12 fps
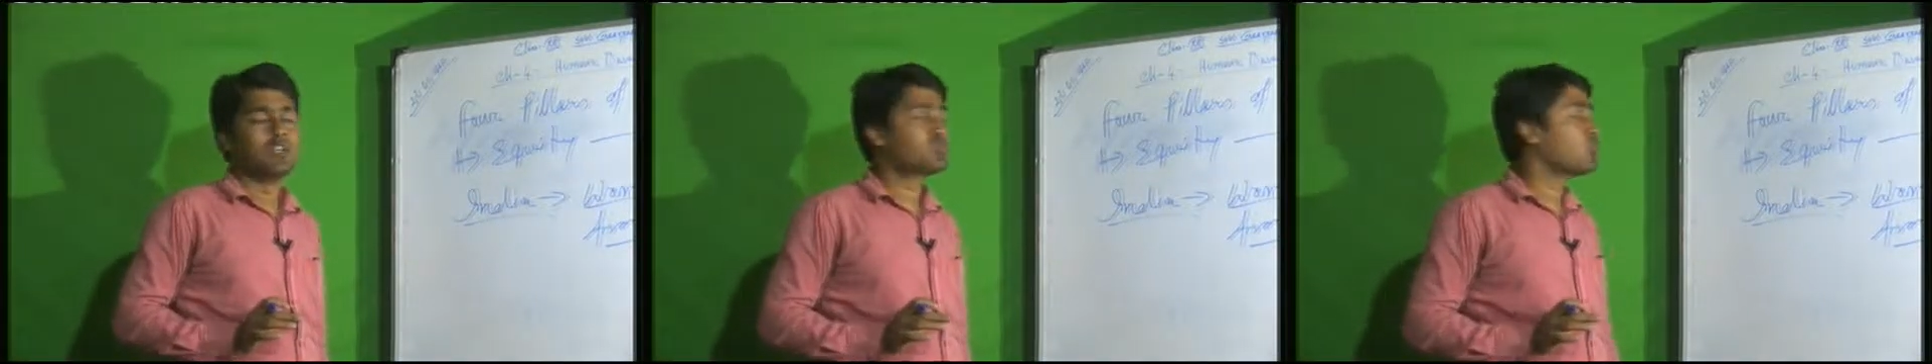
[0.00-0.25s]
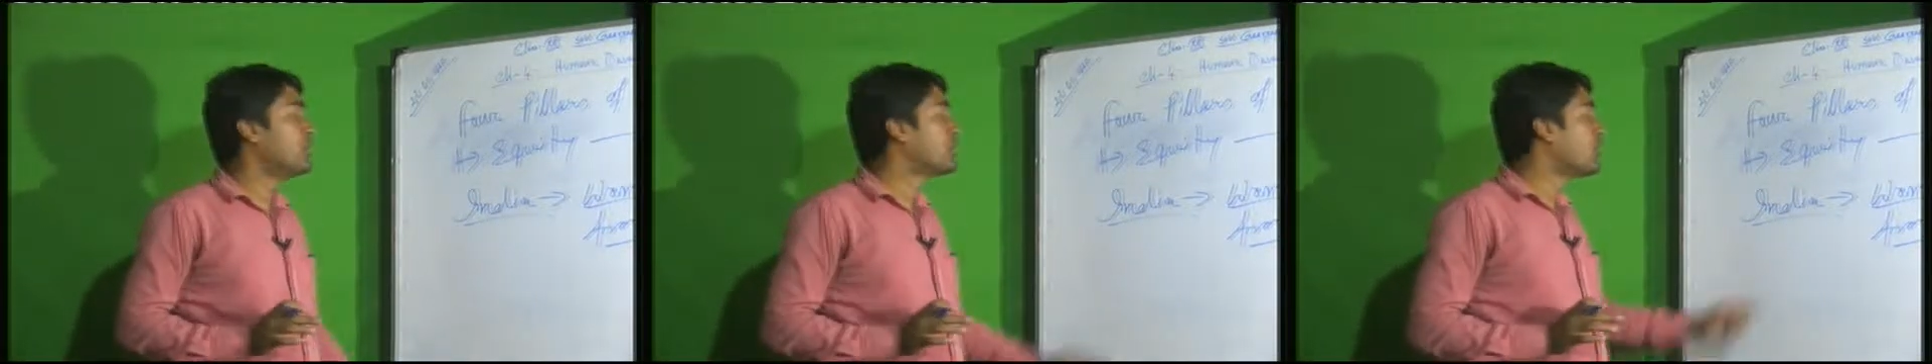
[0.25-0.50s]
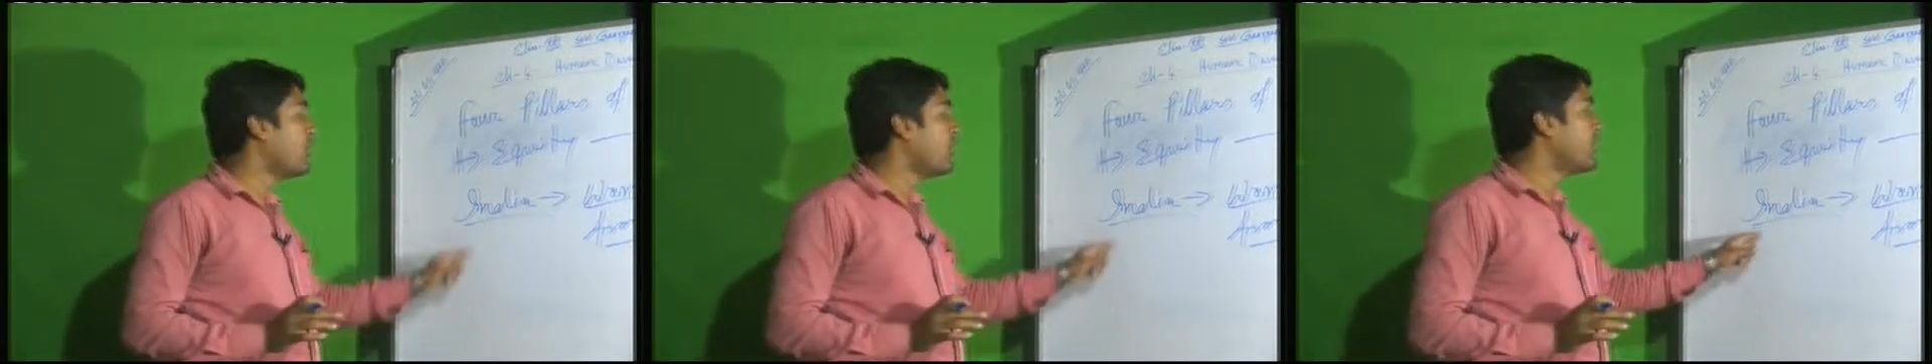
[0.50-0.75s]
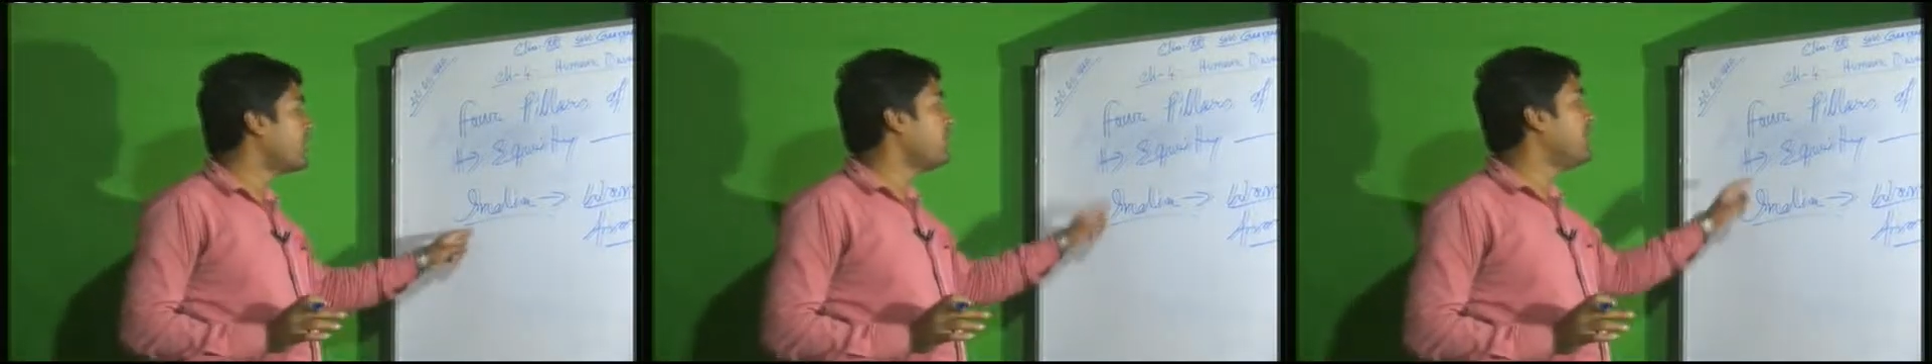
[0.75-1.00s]
So
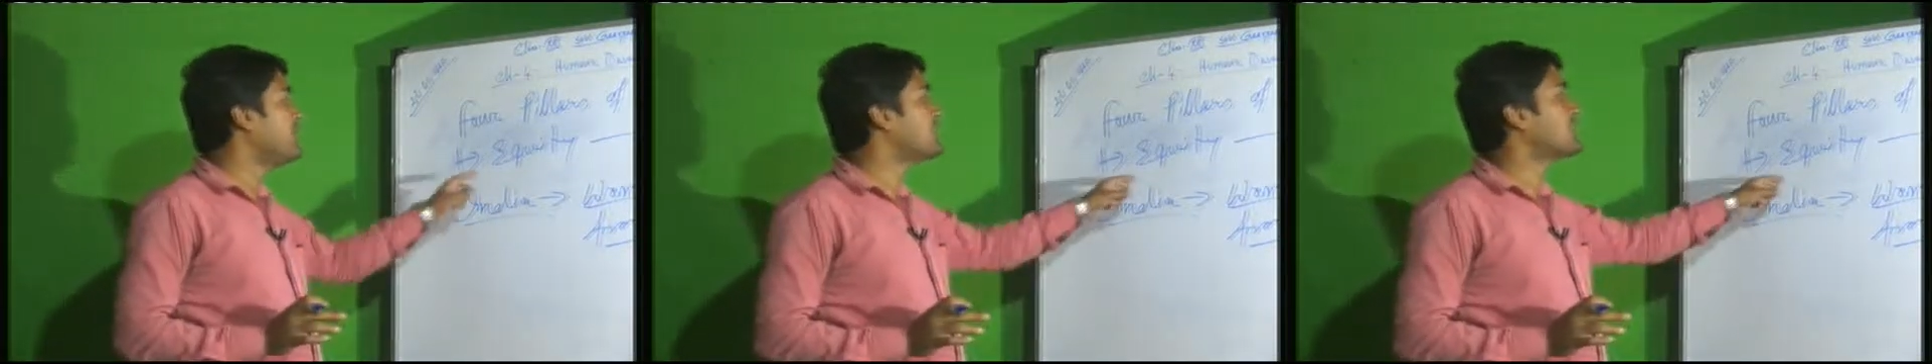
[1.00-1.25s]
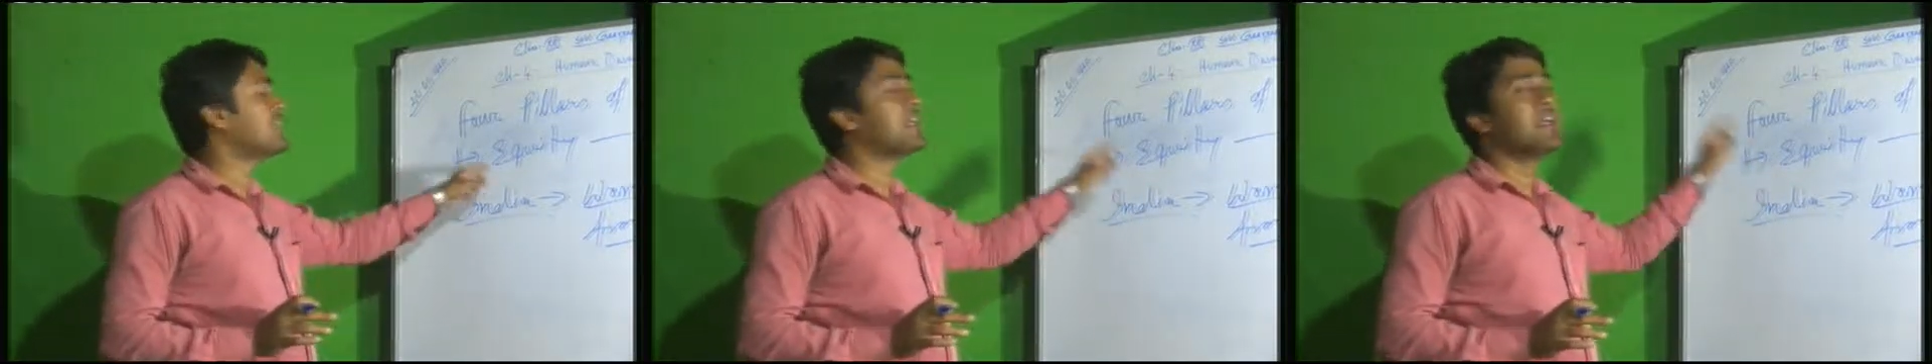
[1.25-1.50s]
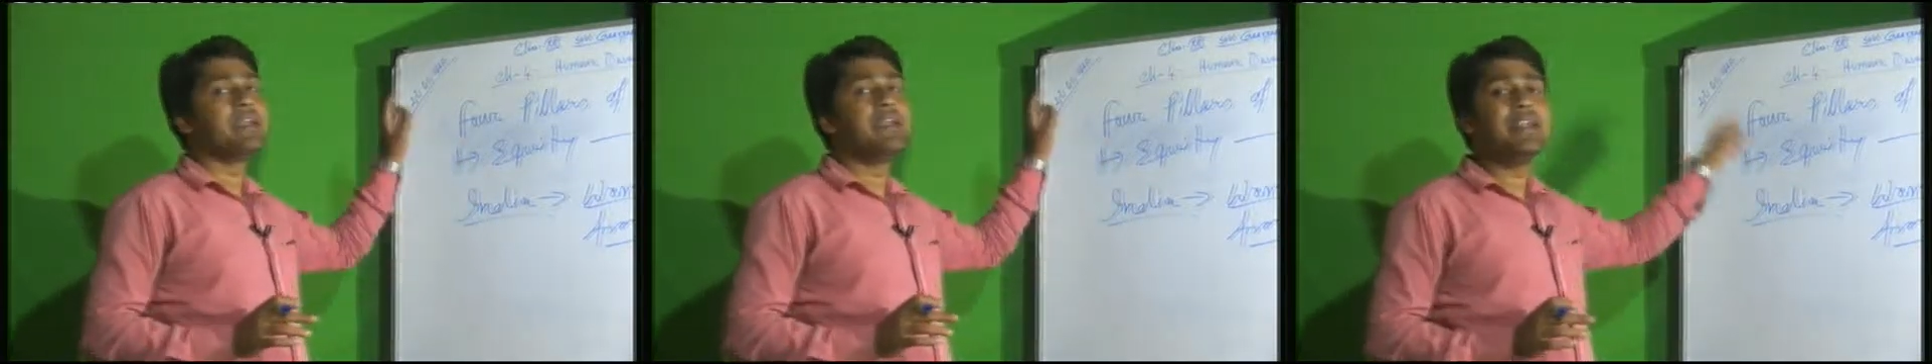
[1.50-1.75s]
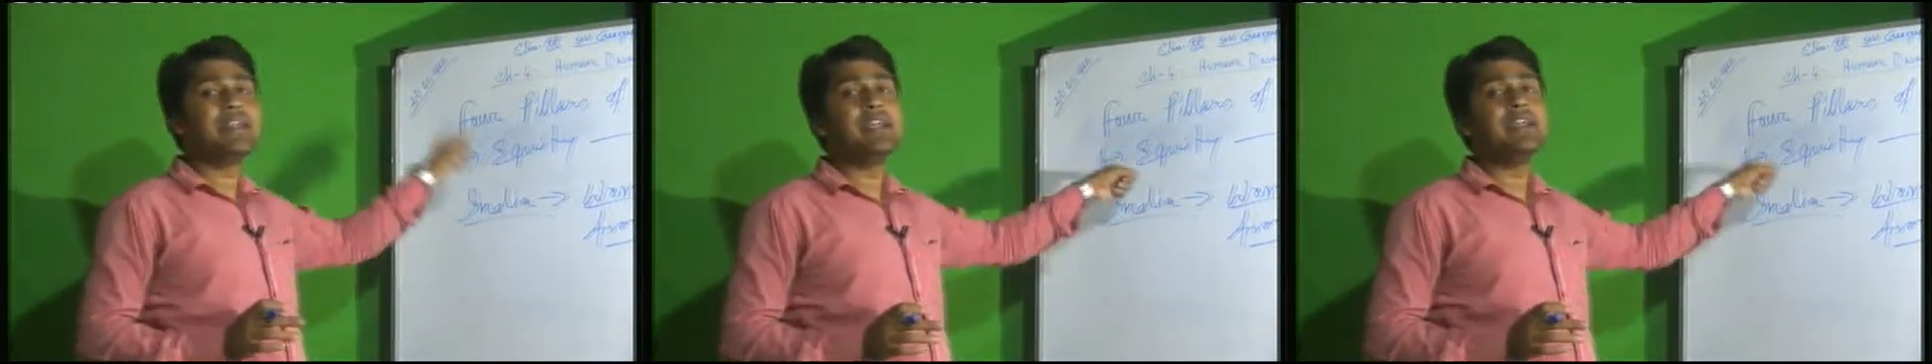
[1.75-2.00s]
equality means
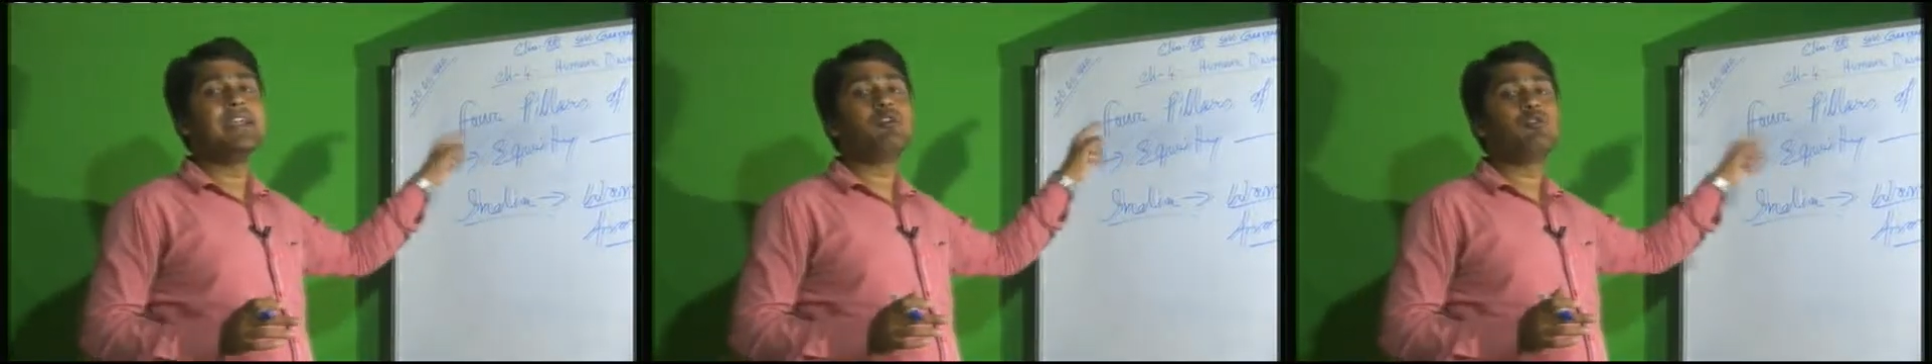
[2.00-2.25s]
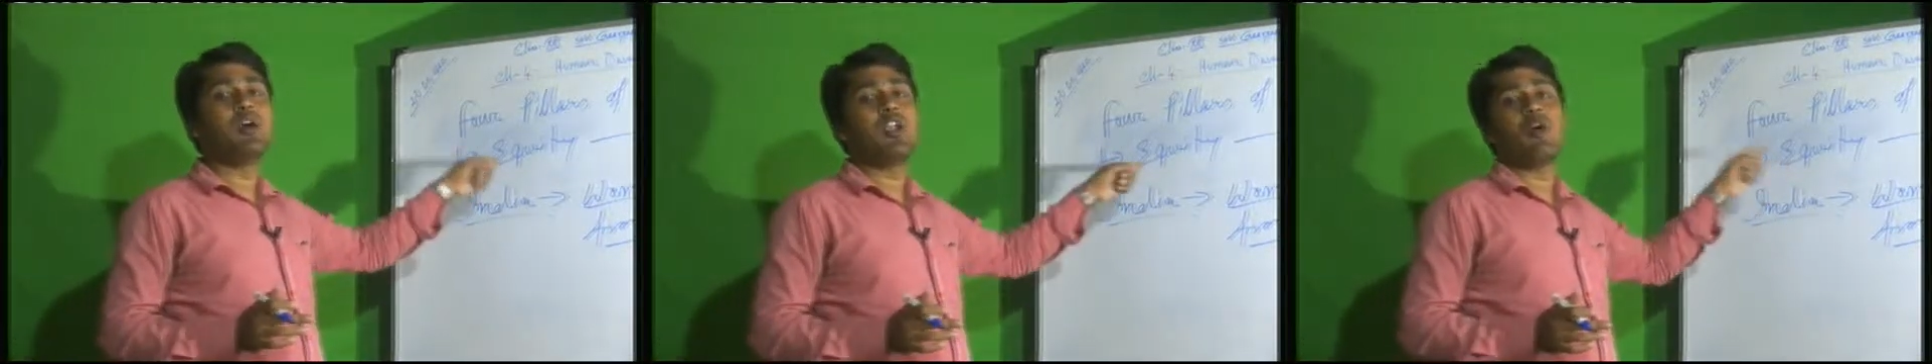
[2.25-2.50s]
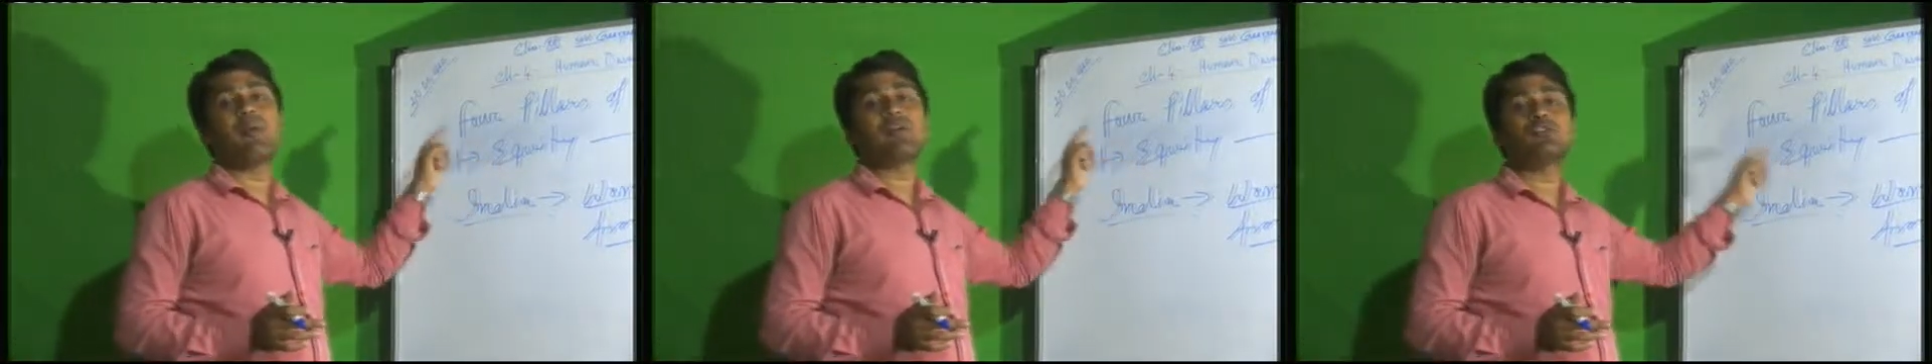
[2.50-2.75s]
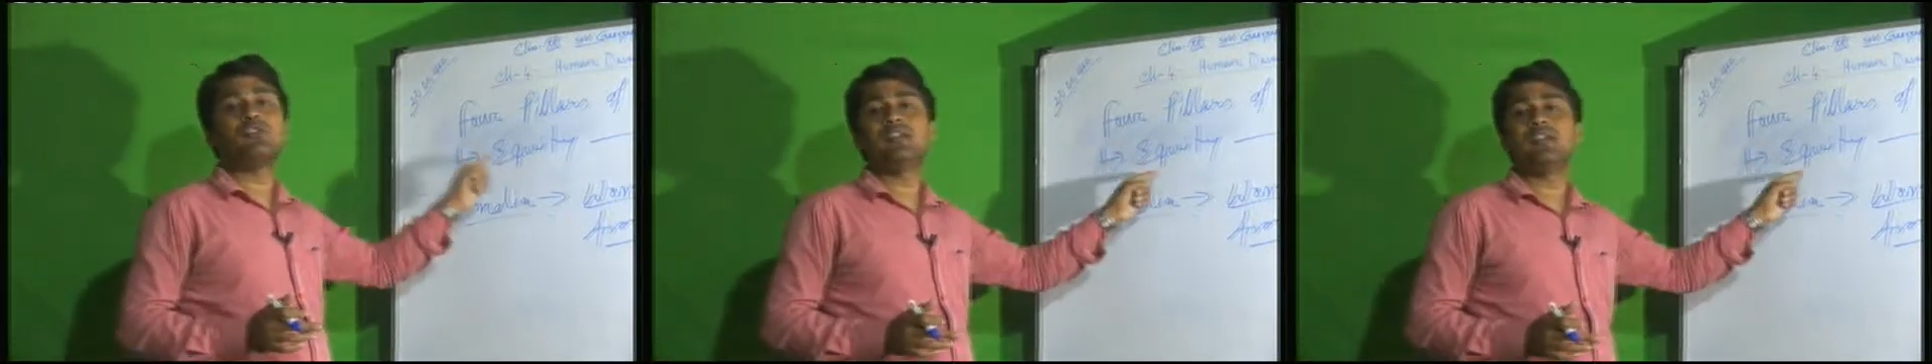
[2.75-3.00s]
getting equal
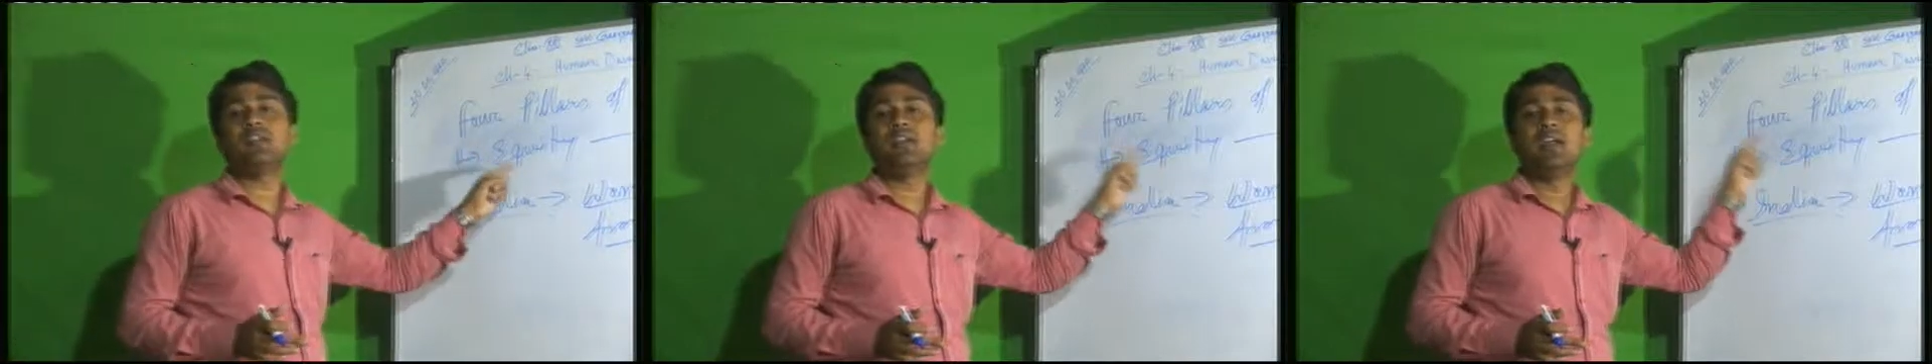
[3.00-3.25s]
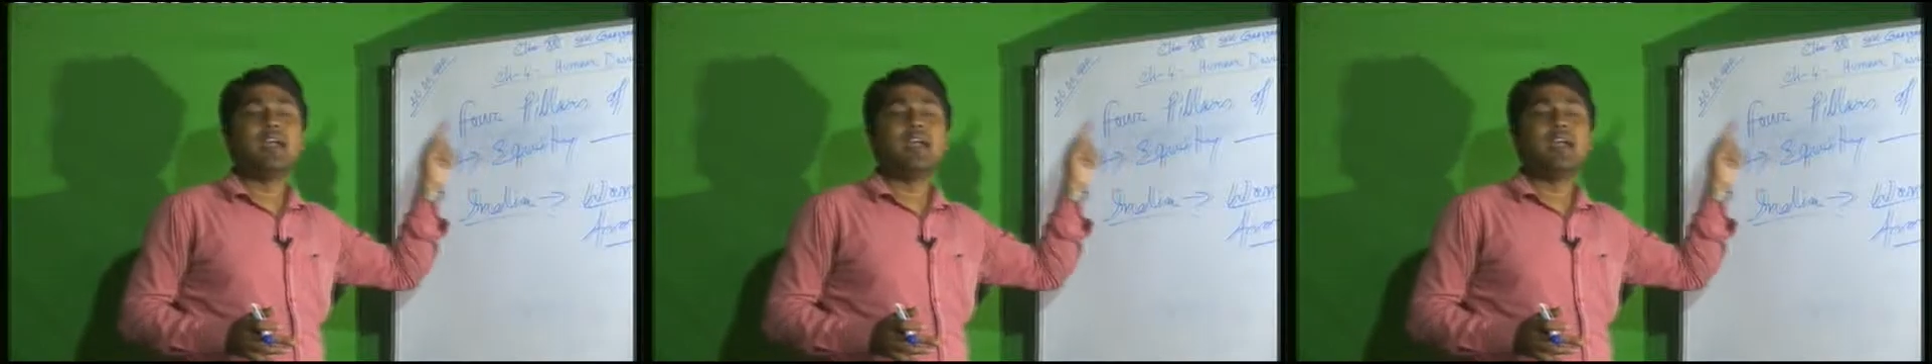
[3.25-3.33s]
opportunity